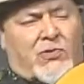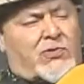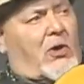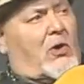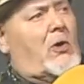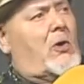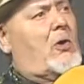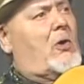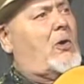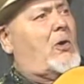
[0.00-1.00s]

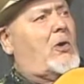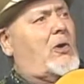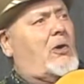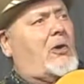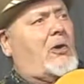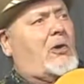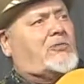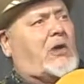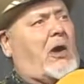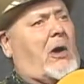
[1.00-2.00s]
Short or
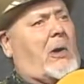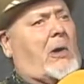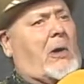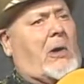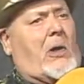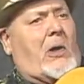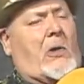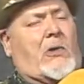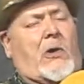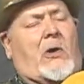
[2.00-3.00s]
tall,
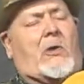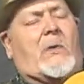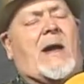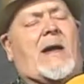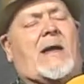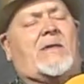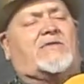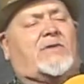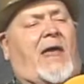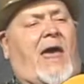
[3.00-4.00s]
no one
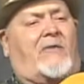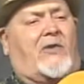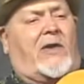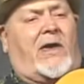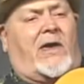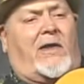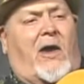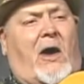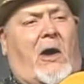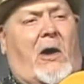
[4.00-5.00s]
should have it
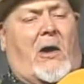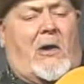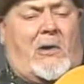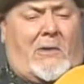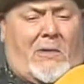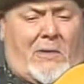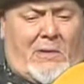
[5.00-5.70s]
all.